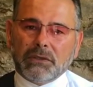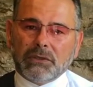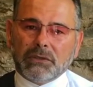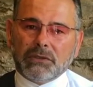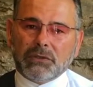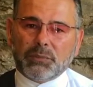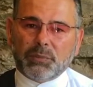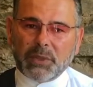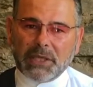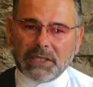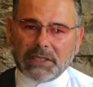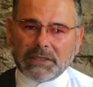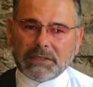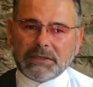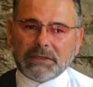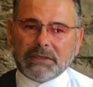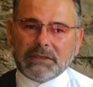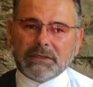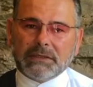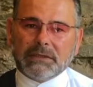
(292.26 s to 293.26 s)
to
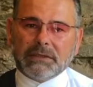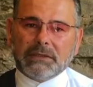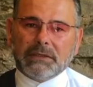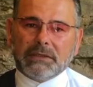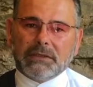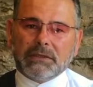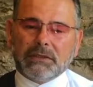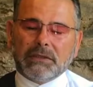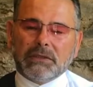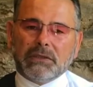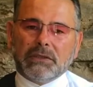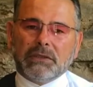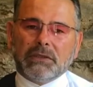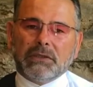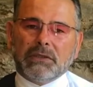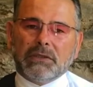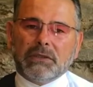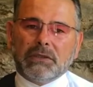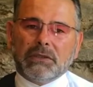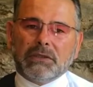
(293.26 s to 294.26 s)
peace,
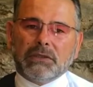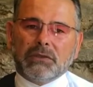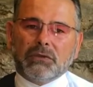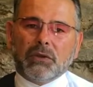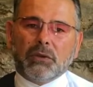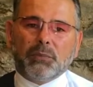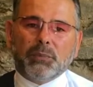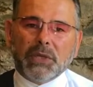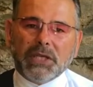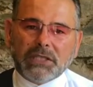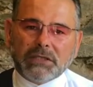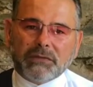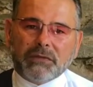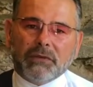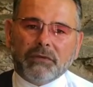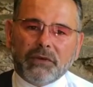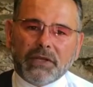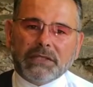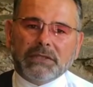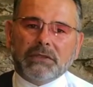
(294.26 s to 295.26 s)
to a peaceful
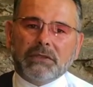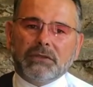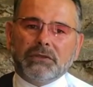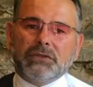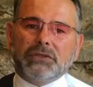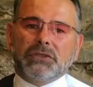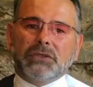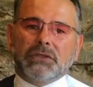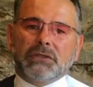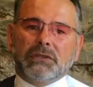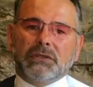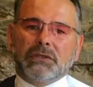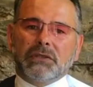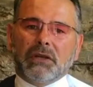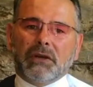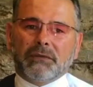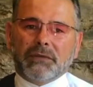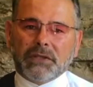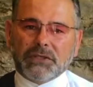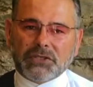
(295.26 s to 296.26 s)
resolution
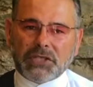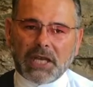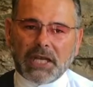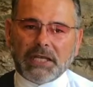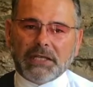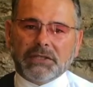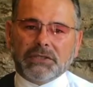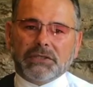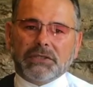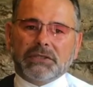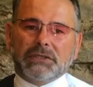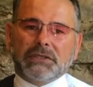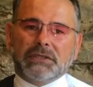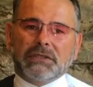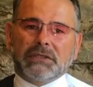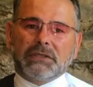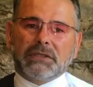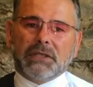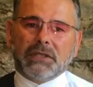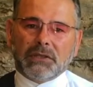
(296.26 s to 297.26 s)
of the challenges
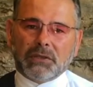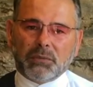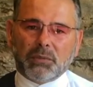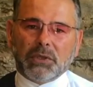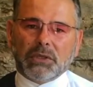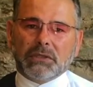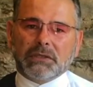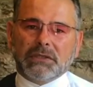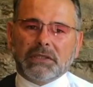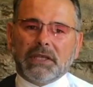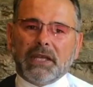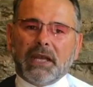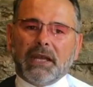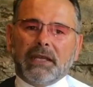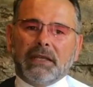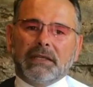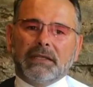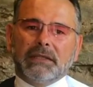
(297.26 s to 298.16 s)
in the world today.